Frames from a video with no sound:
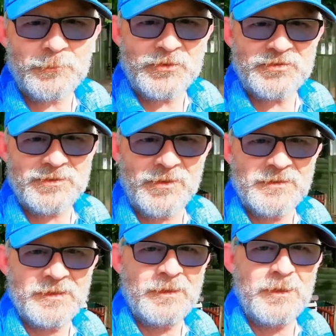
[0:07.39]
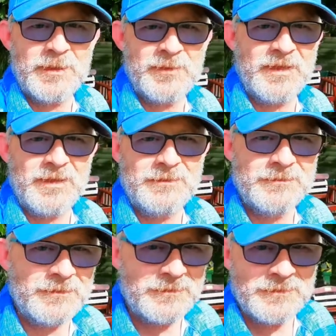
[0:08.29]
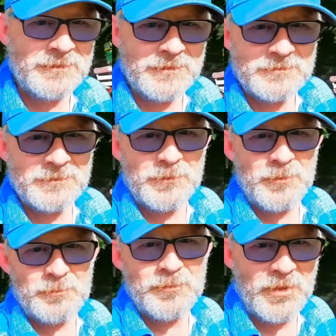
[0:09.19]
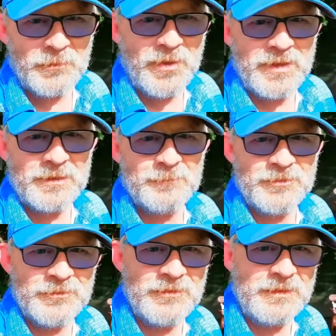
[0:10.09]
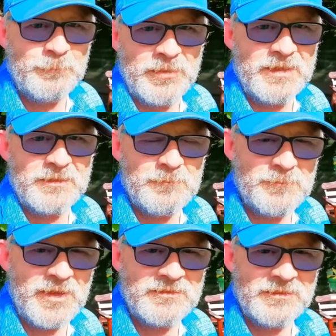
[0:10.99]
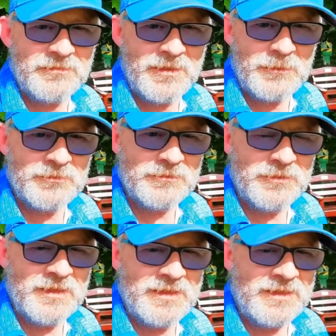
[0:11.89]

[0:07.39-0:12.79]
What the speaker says: We're starting to climb again, so I'm on my way up to the big magic 1000.